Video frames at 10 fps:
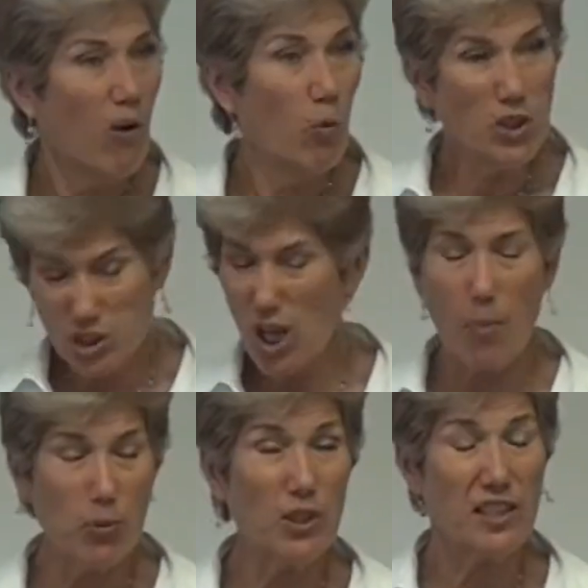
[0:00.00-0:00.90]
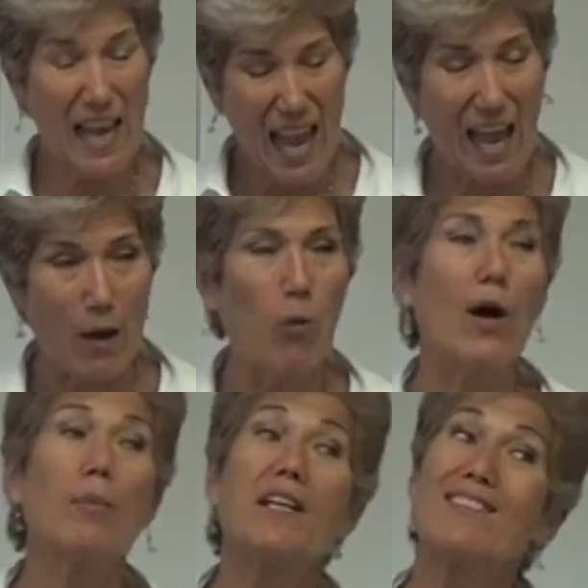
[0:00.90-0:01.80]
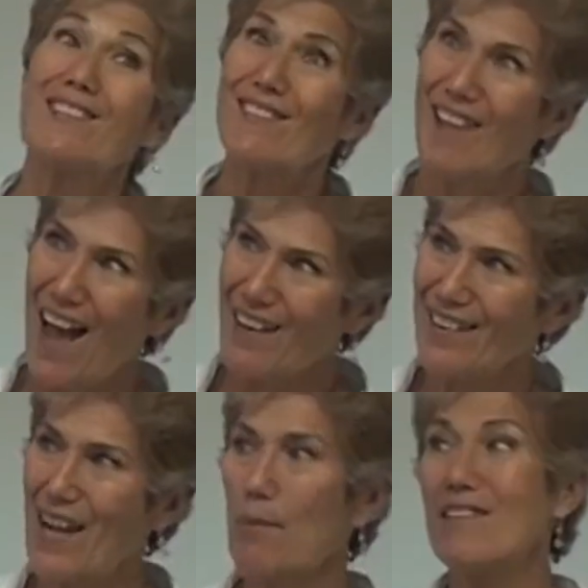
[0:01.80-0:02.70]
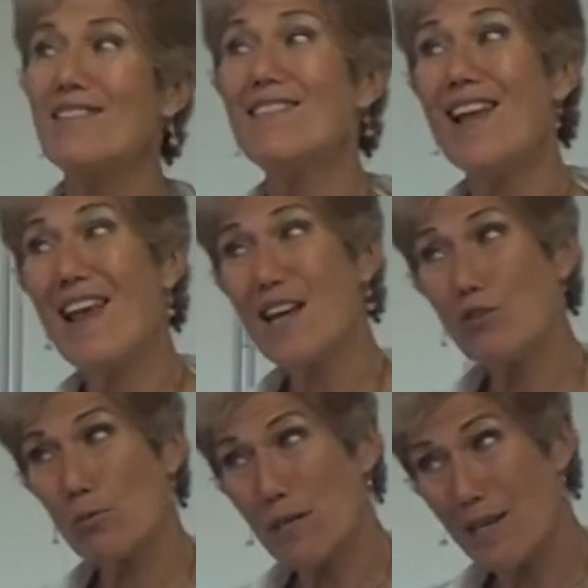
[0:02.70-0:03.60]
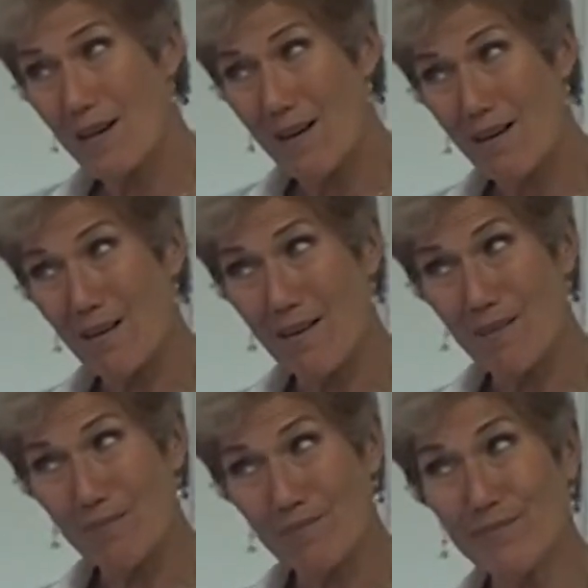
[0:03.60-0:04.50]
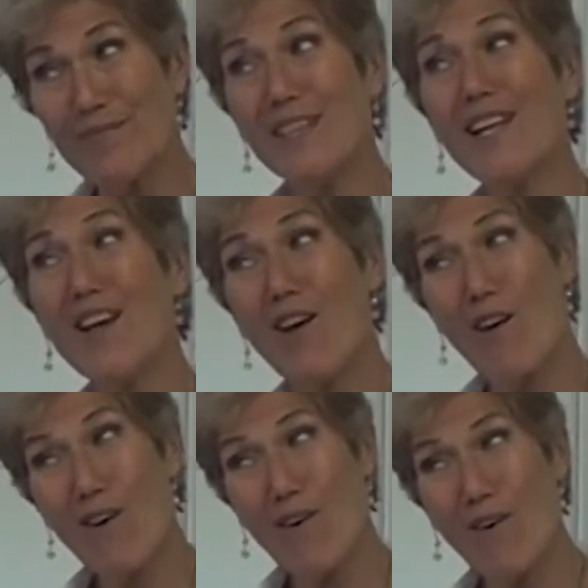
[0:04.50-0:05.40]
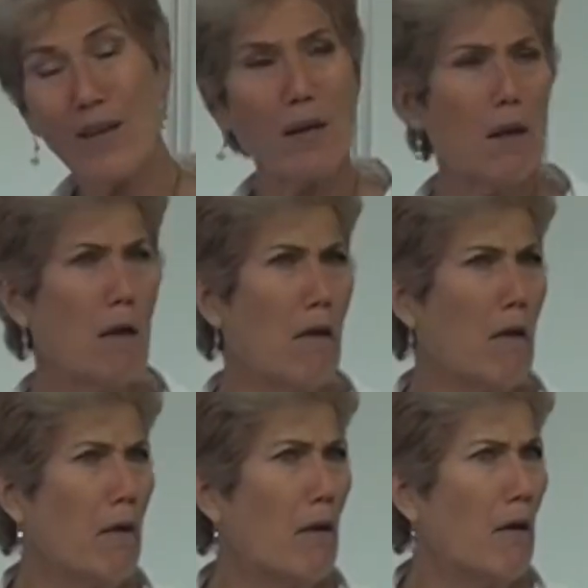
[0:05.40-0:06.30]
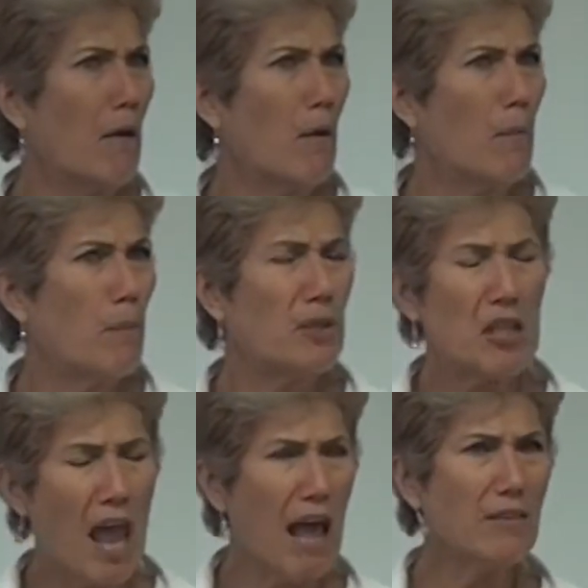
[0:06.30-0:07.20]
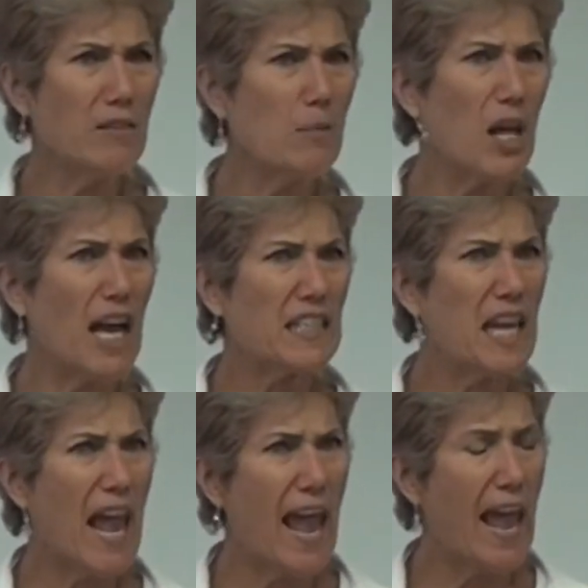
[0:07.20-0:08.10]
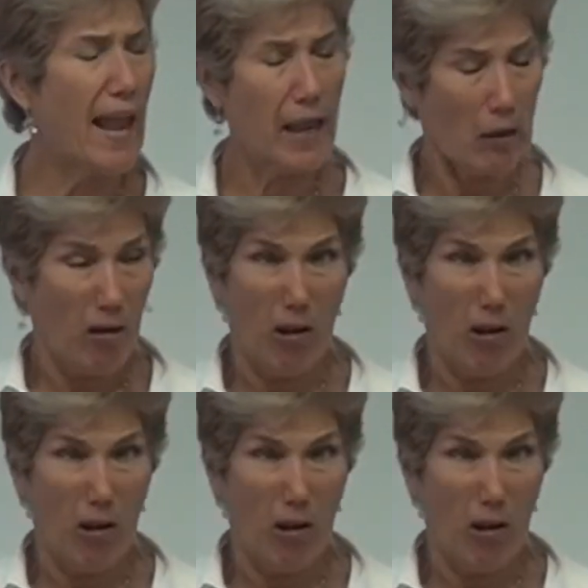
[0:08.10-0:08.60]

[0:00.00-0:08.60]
What's up with that? Well, because its Latin name is natrium, and potassium got K.